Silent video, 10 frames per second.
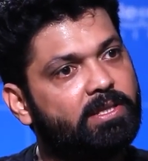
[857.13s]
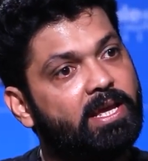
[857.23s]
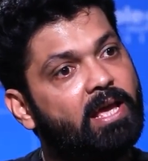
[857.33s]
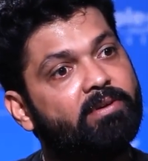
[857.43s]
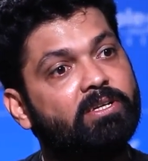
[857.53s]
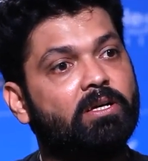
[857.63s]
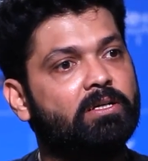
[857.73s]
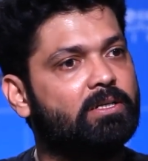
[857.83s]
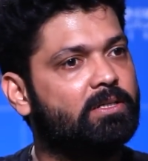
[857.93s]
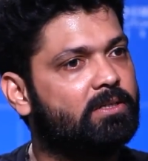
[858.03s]
they have
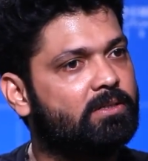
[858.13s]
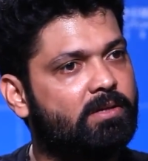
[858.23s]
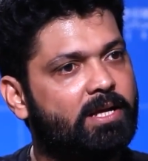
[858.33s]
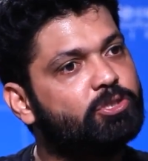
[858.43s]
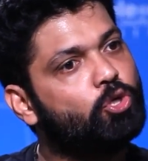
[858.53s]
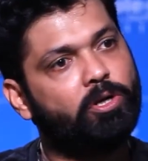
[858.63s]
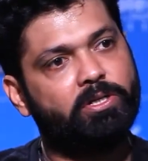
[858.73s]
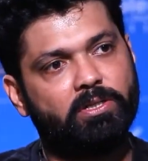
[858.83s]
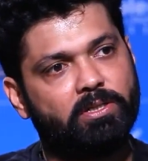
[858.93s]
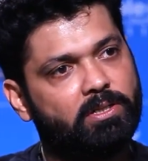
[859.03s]

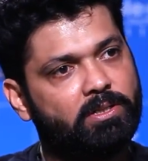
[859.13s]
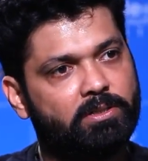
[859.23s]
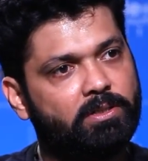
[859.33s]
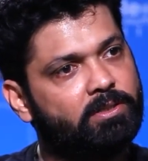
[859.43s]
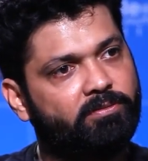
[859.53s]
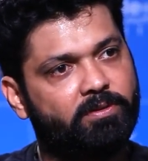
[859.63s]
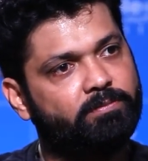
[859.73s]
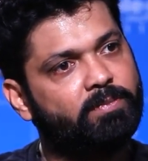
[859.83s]
enjoyed the film.